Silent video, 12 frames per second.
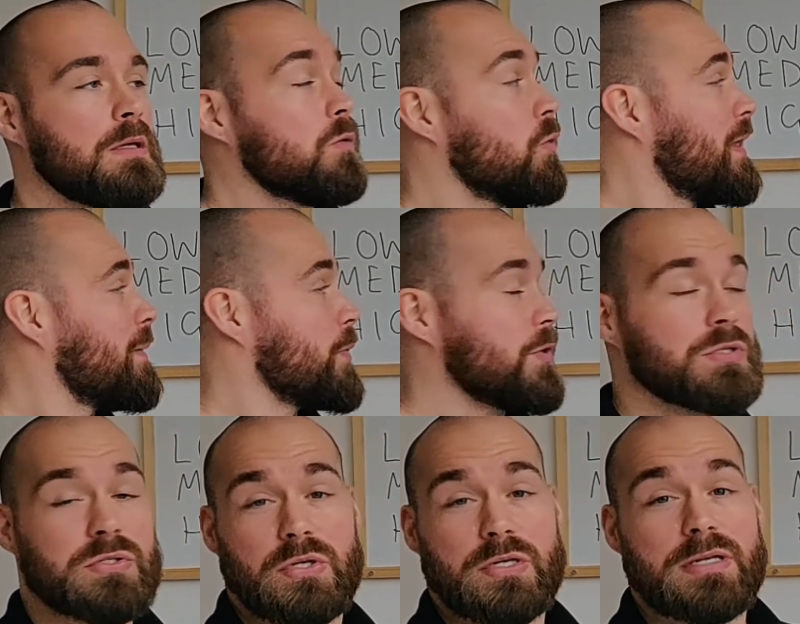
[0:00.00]
Well, that person
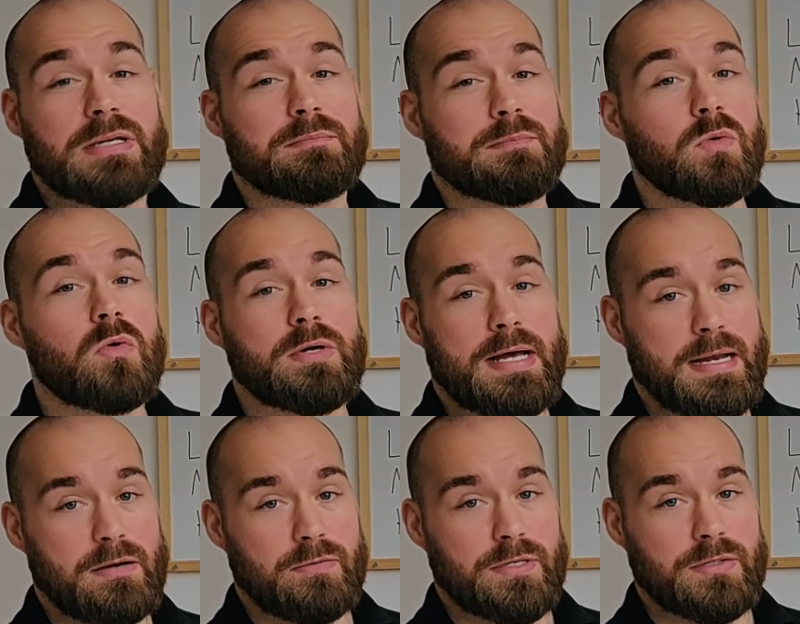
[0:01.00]
is going to need more
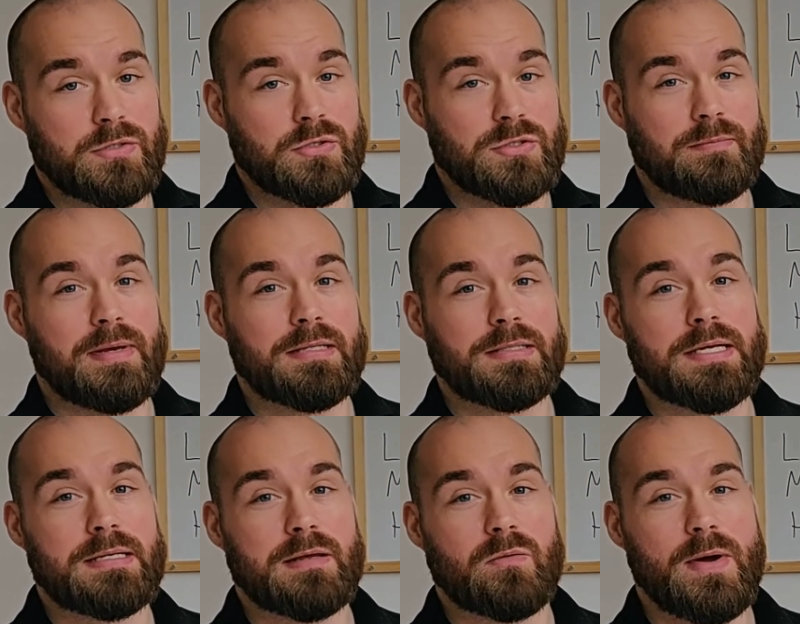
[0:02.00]
calories just to
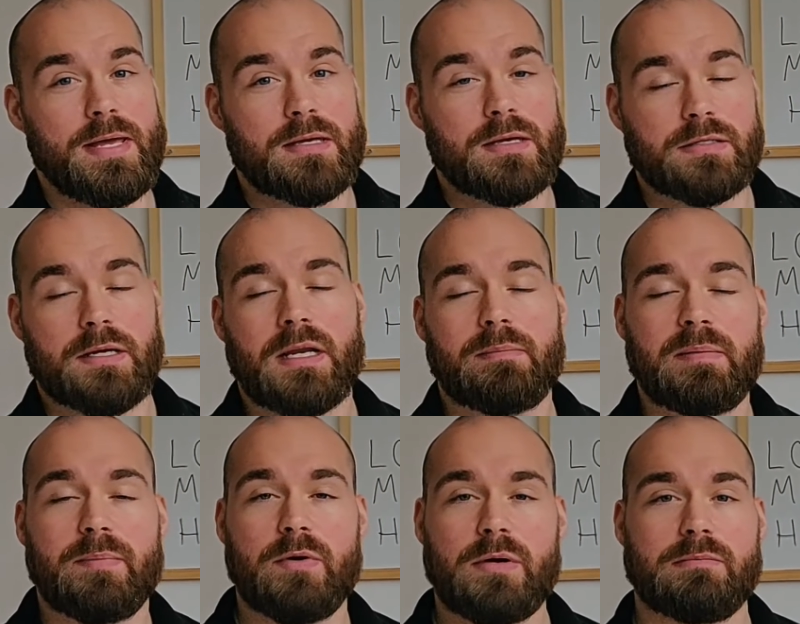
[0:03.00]
maintain their weight, because they're going to be
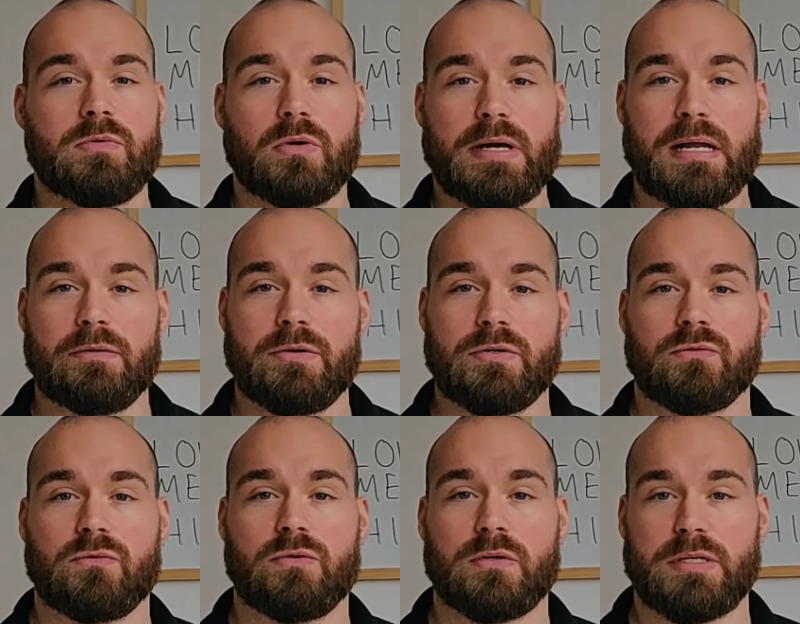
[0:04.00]
burning more calories
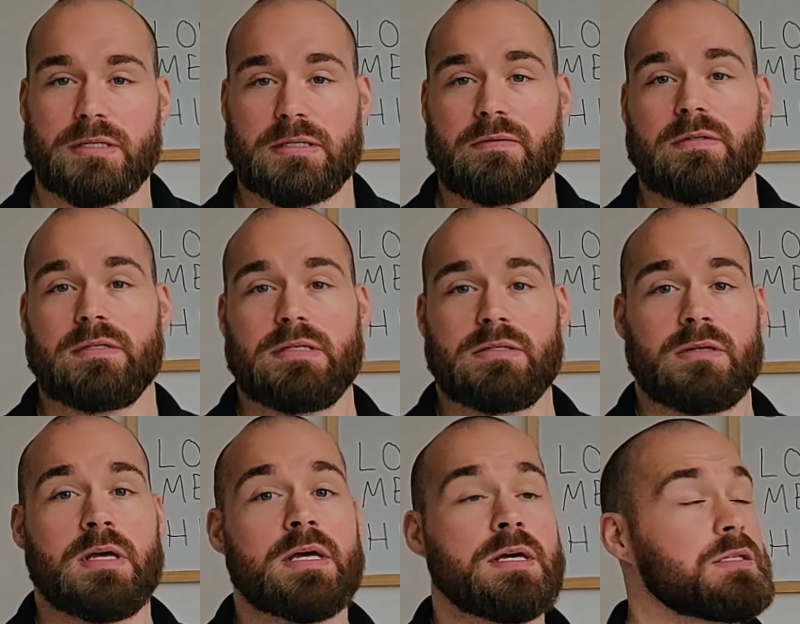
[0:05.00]
through those activities.
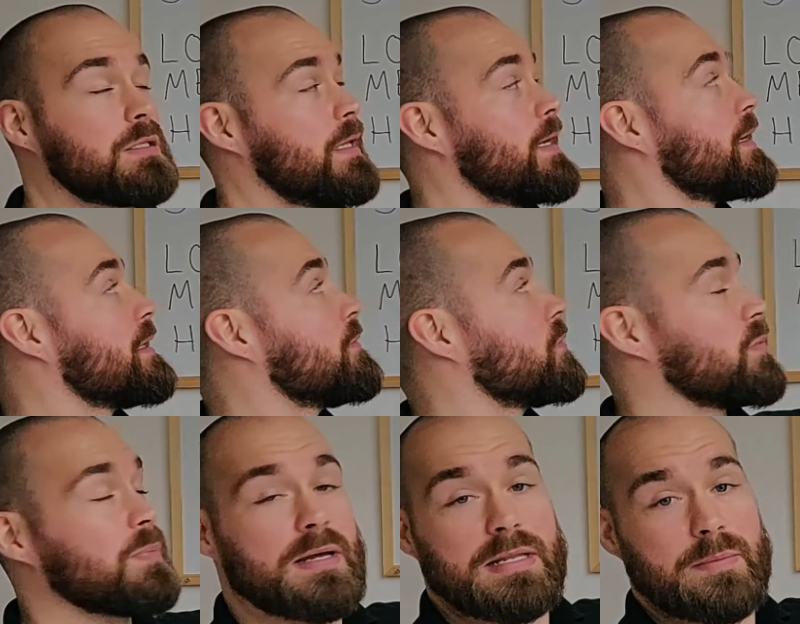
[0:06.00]
So they're going to
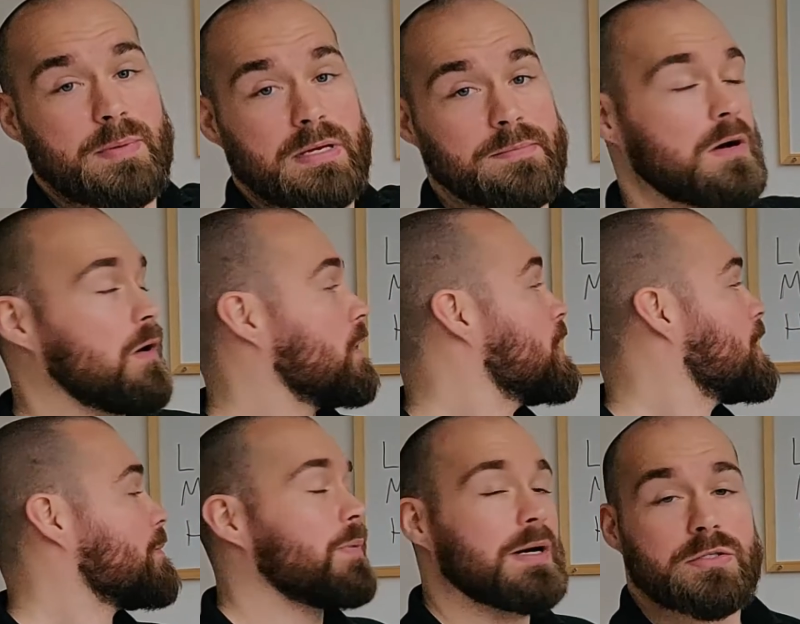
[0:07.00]
multiply their BMR
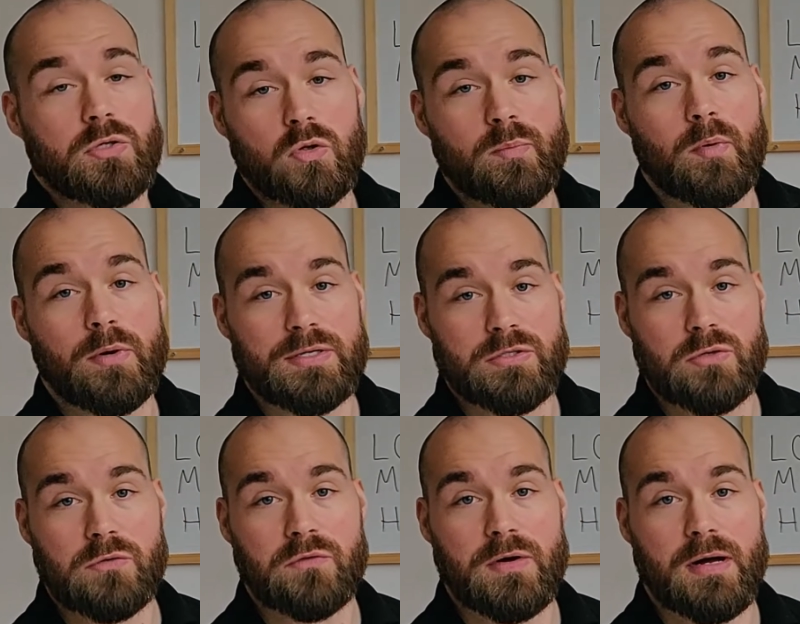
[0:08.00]
by
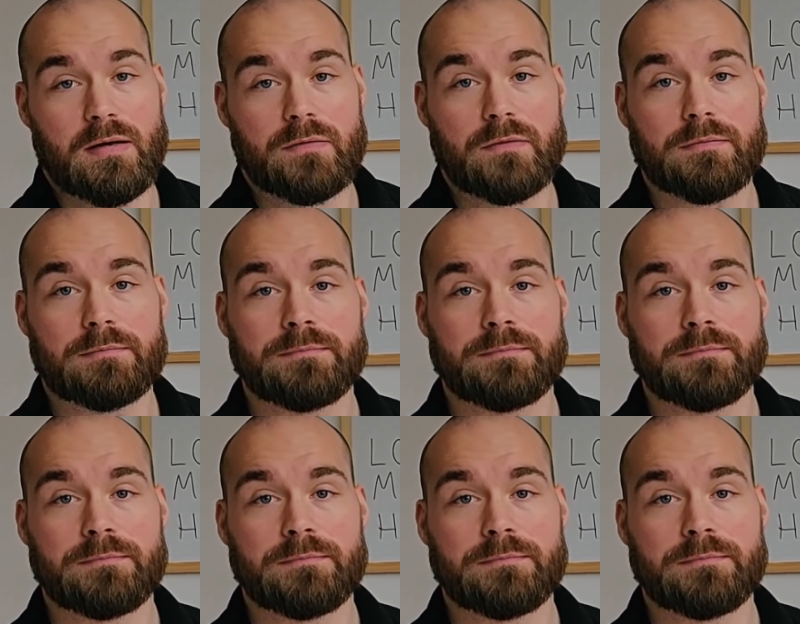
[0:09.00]
2.25.